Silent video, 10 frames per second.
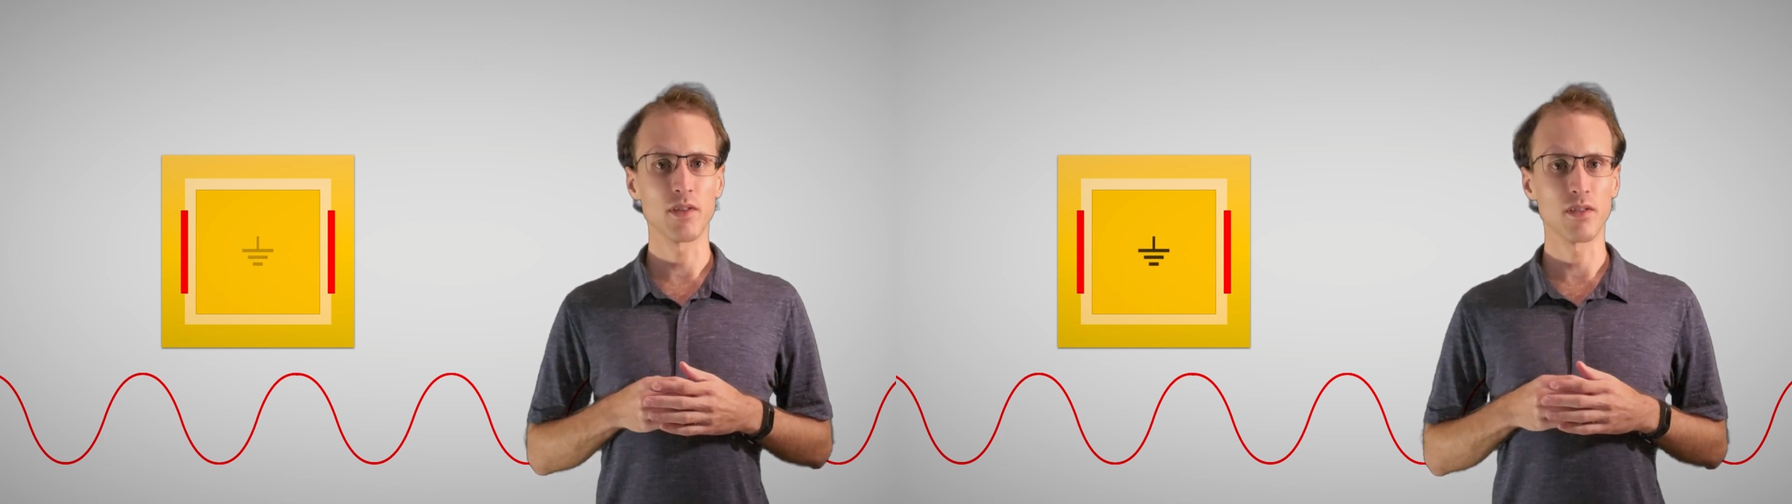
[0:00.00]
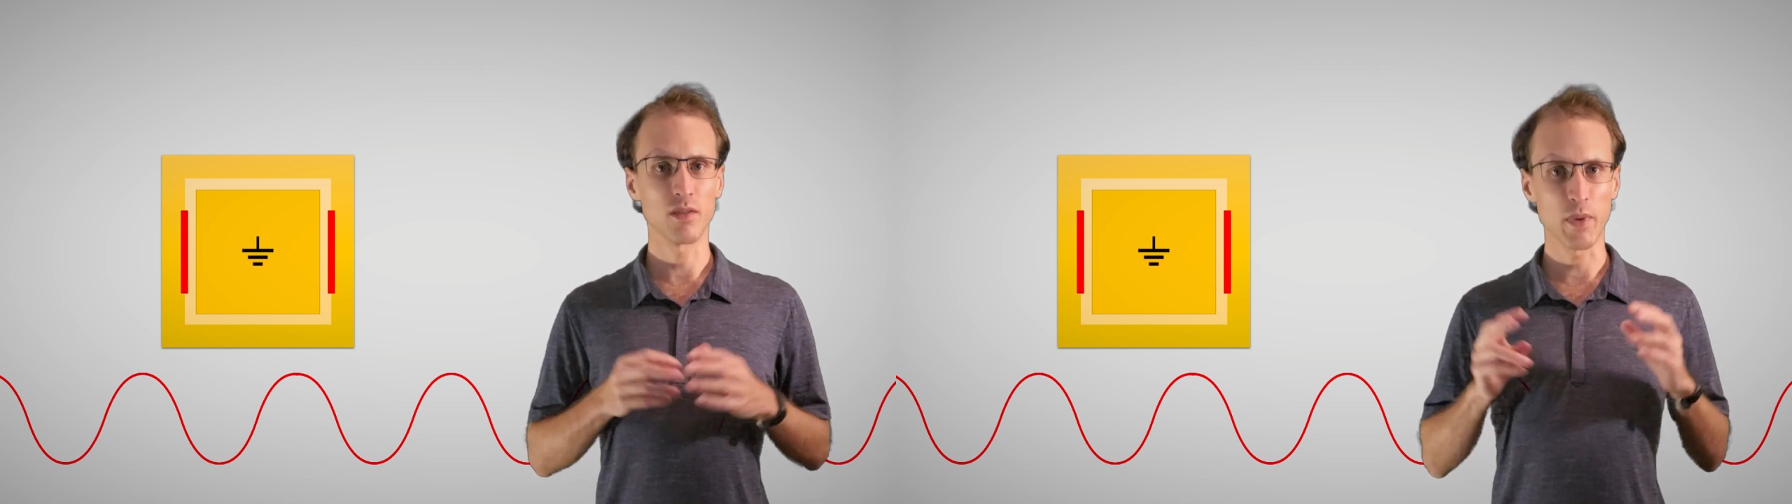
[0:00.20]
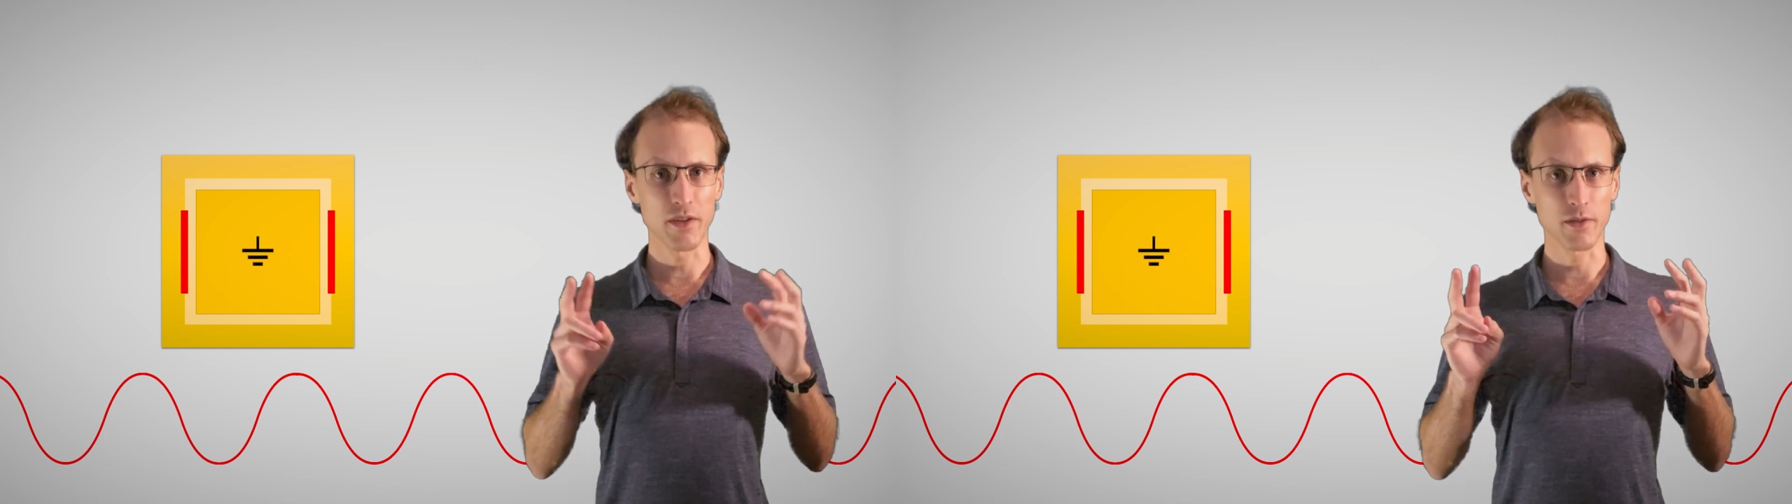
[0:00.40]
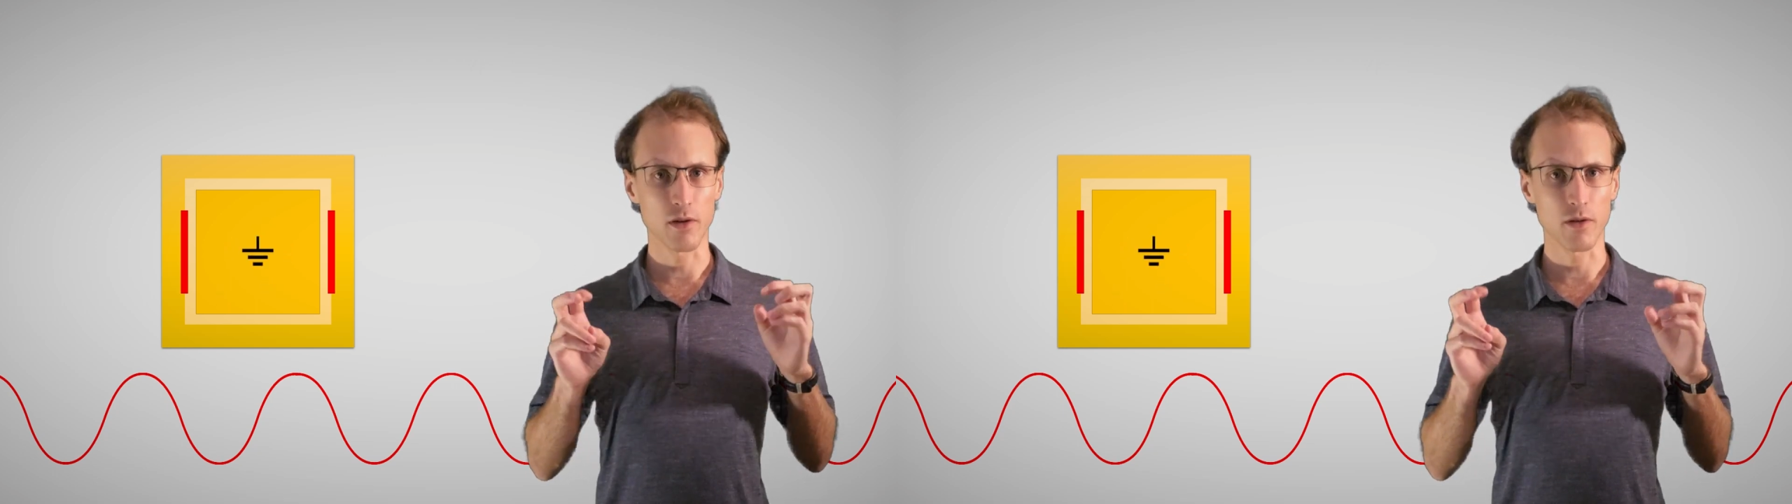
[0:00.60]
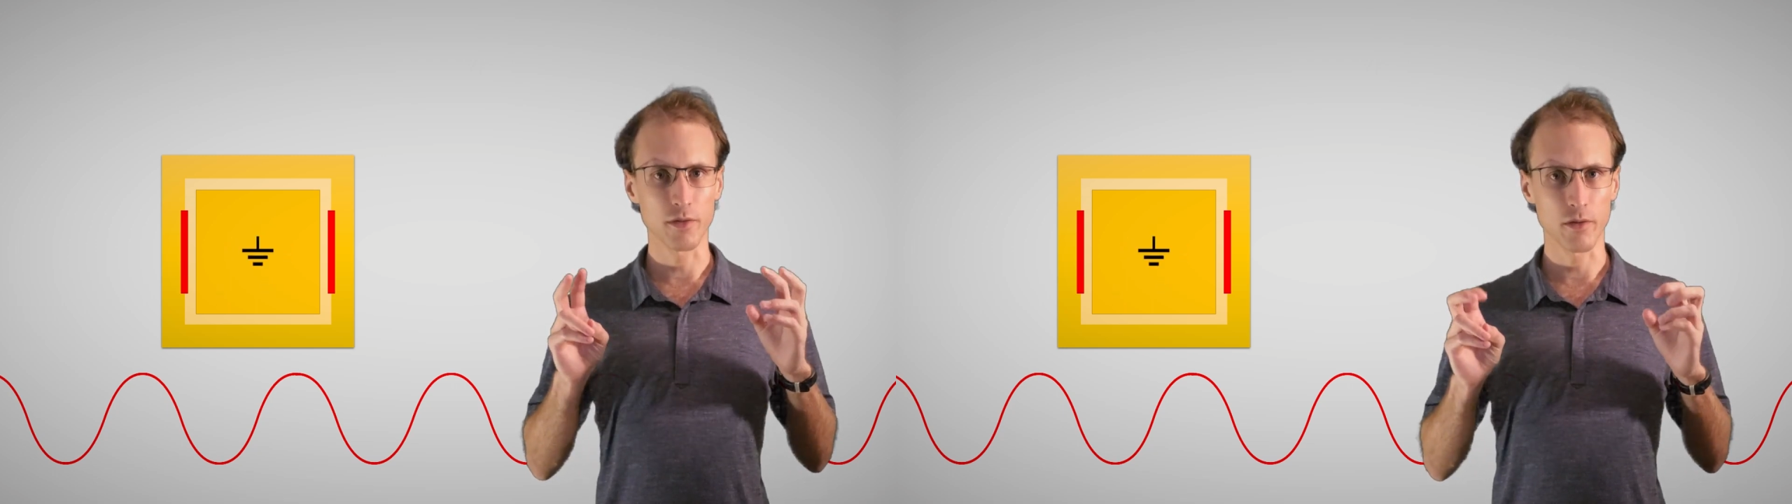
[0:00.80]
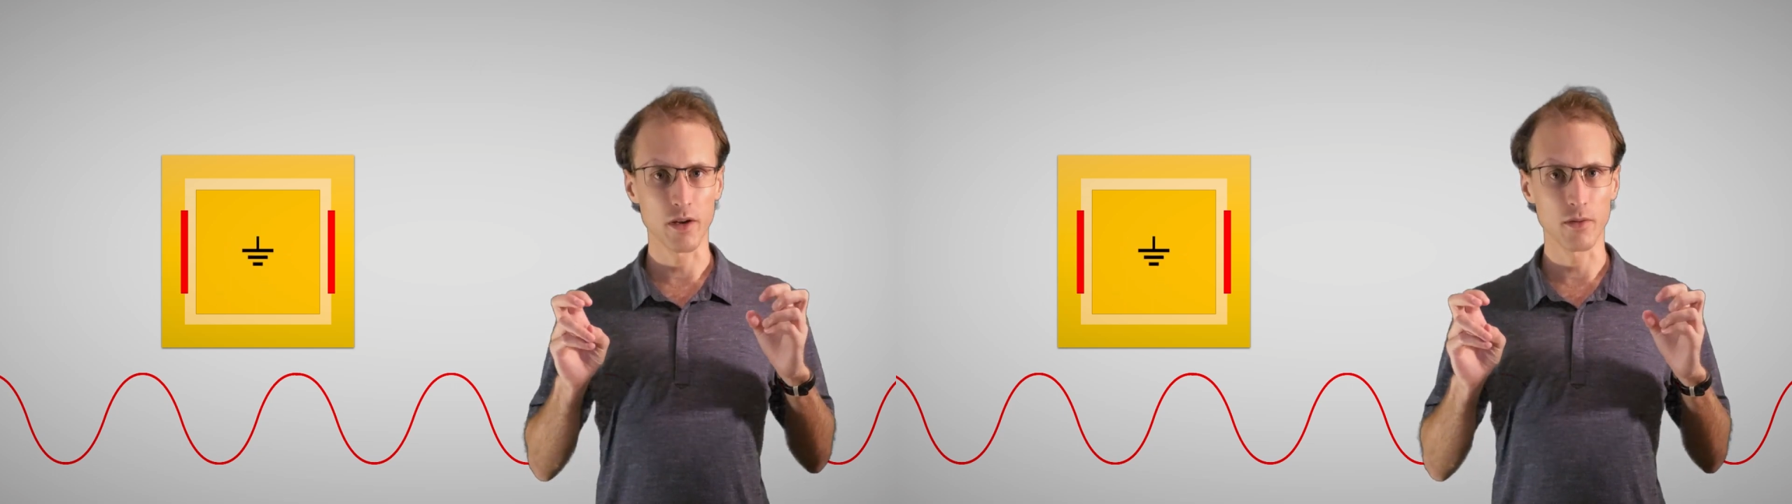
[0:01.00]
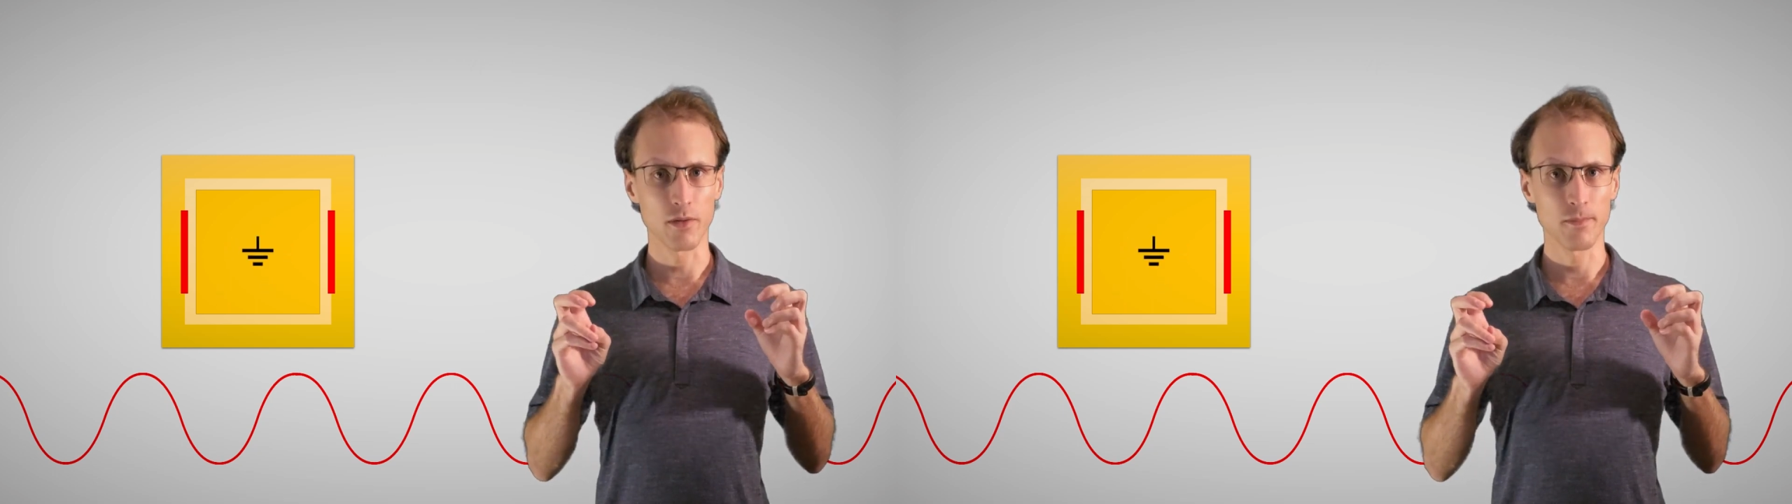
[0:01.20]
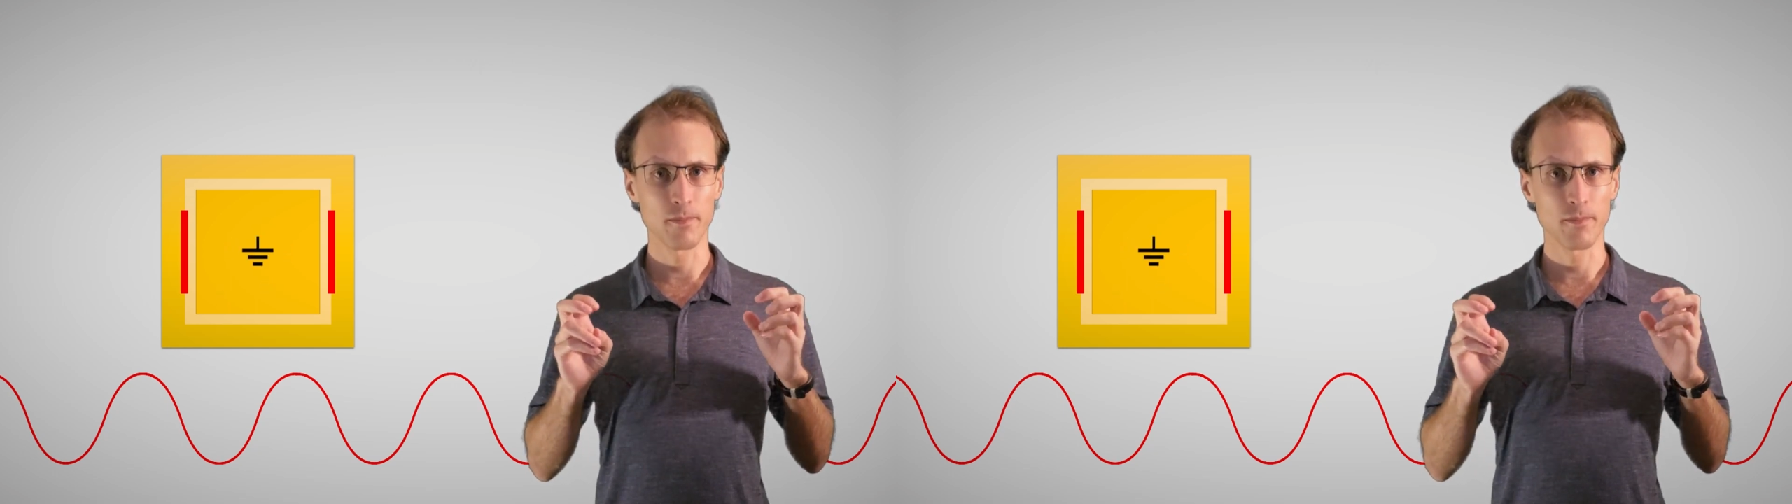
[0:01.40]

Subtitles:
the spacecraft ground.